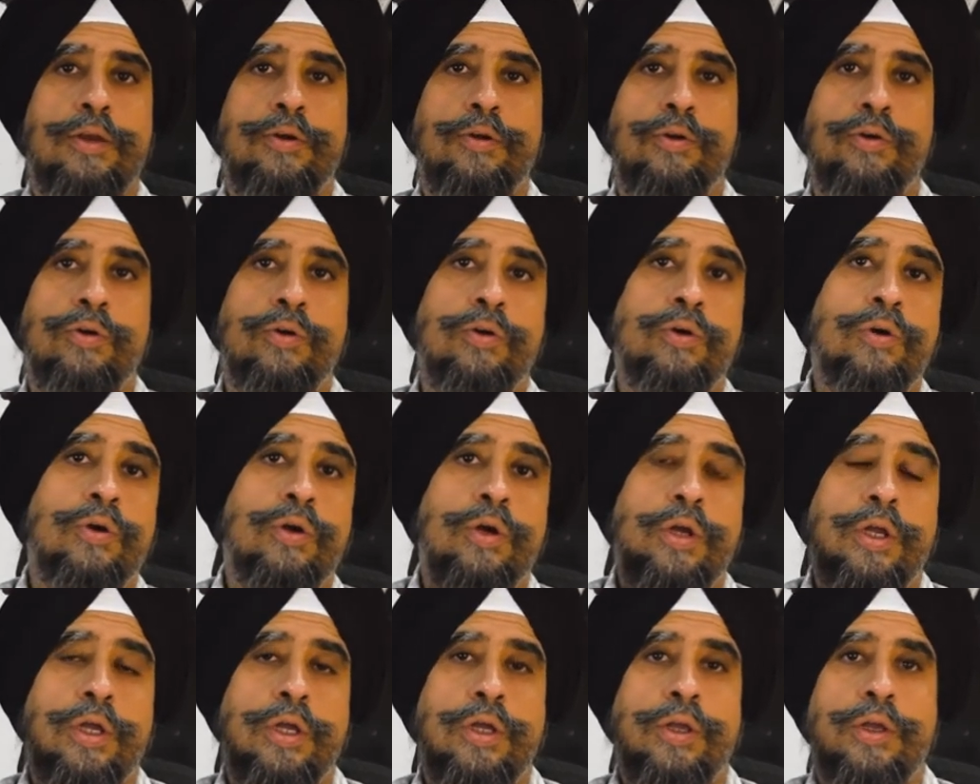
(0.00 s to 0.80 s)
You know,
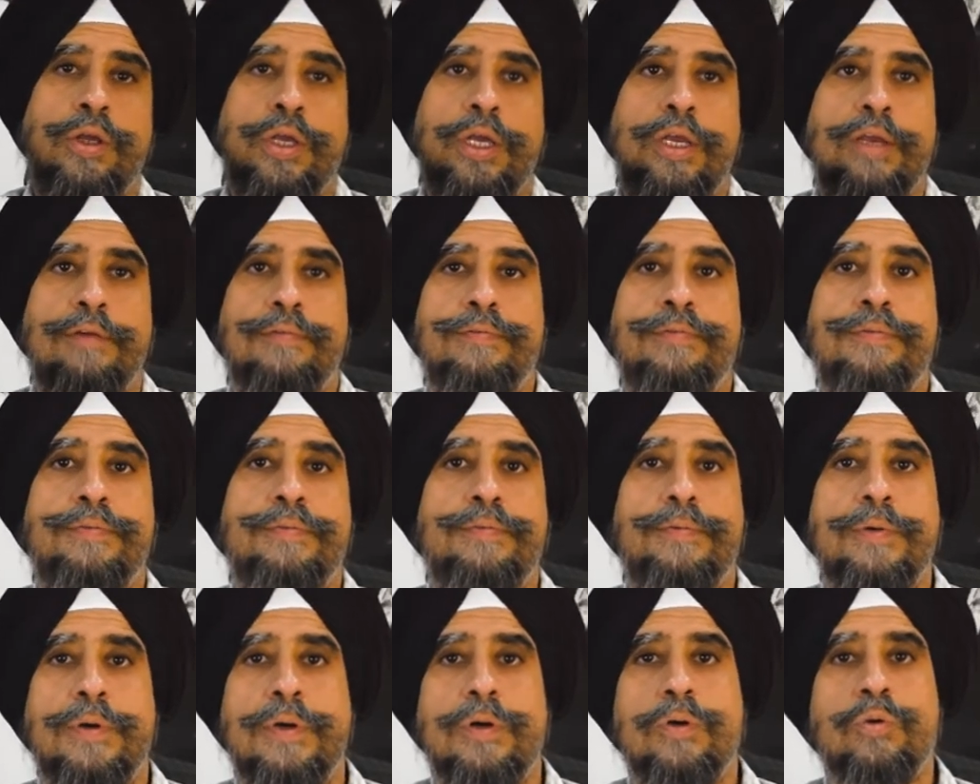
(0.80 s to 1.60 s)
if
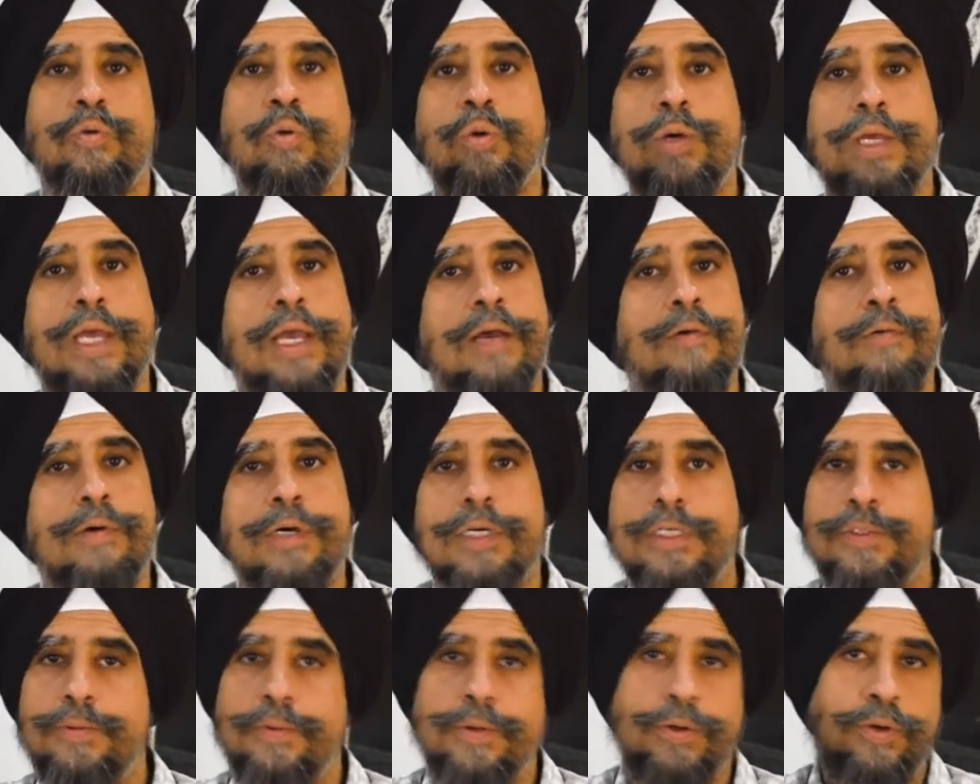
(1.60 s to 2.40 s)
cooking
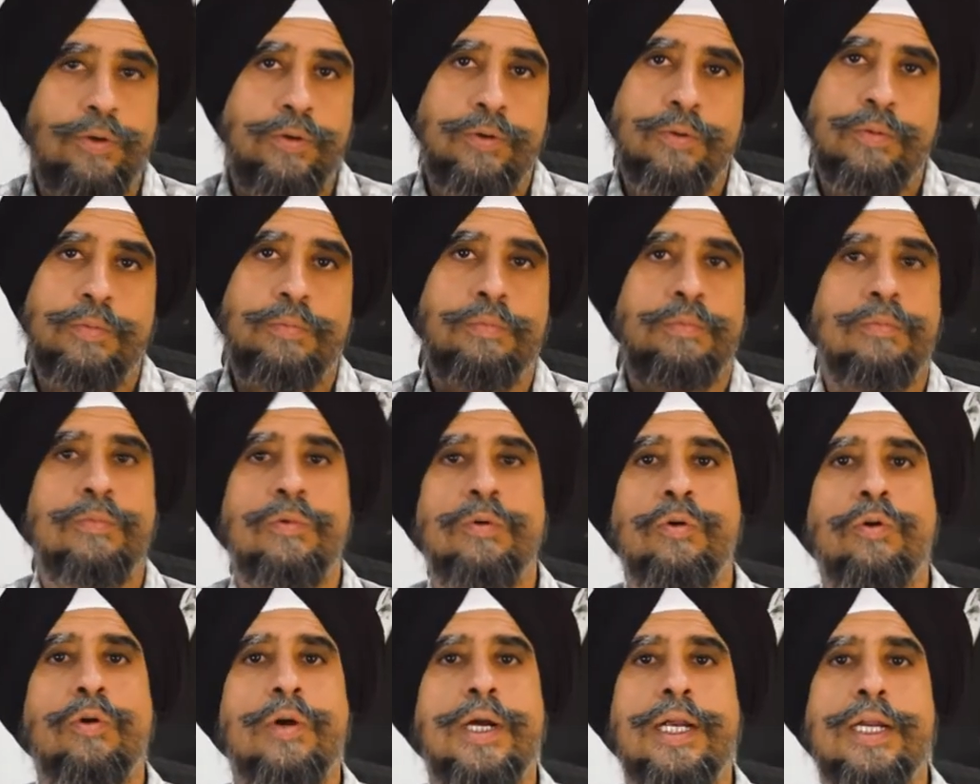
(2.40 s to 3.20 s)
works for you,
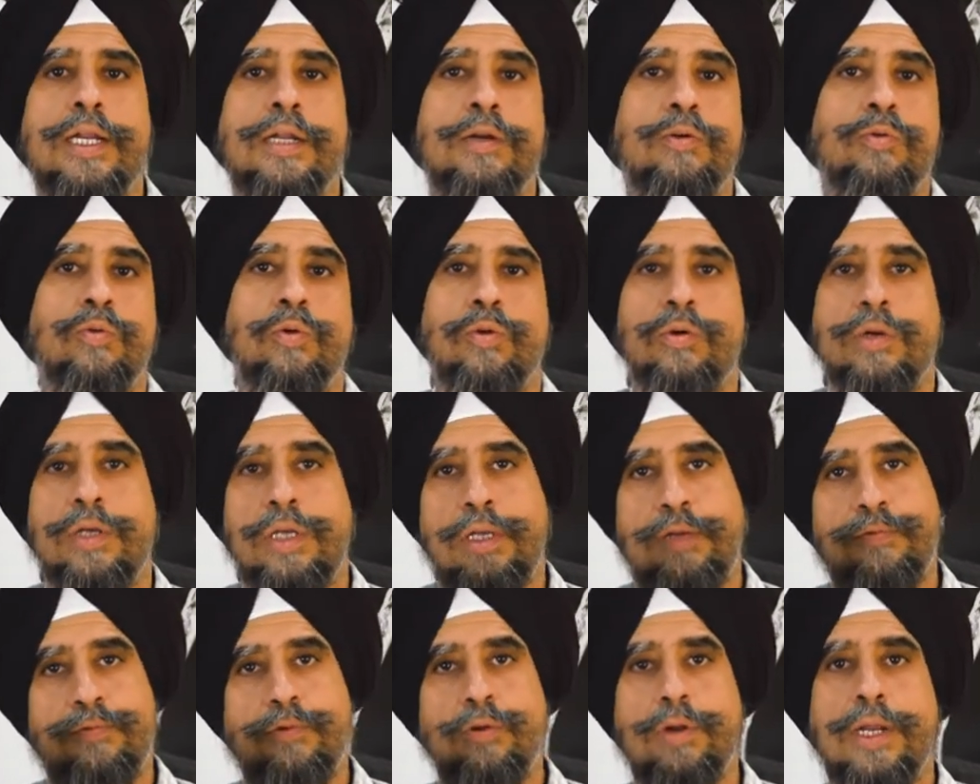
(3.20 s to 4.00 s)
go ahead and cook.
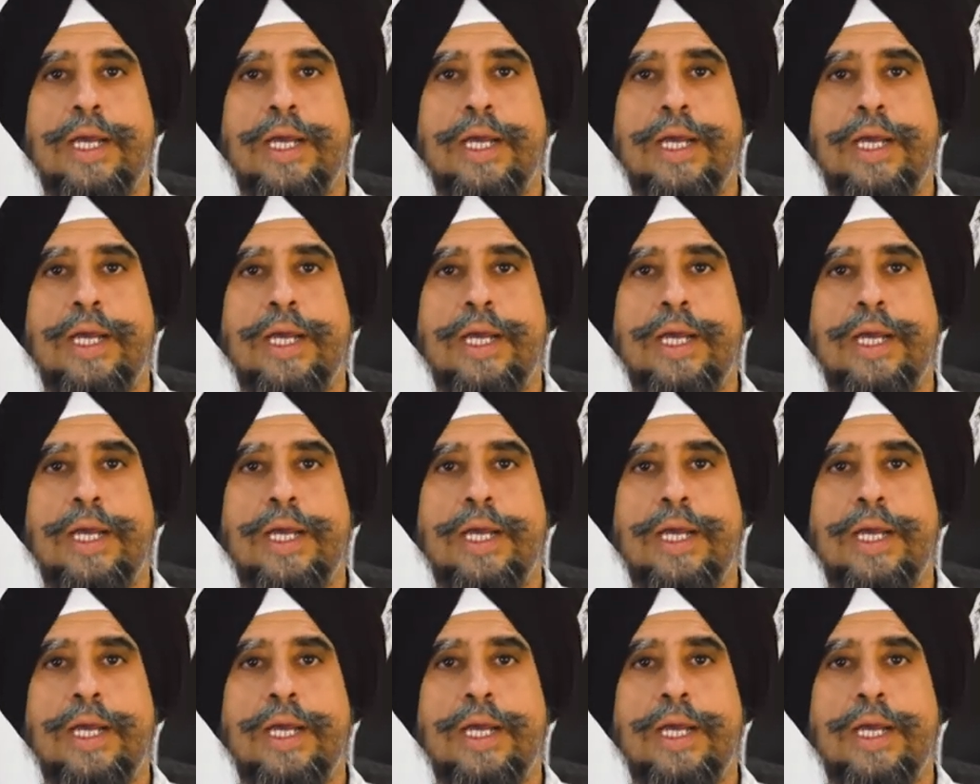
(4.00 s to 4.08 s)
If you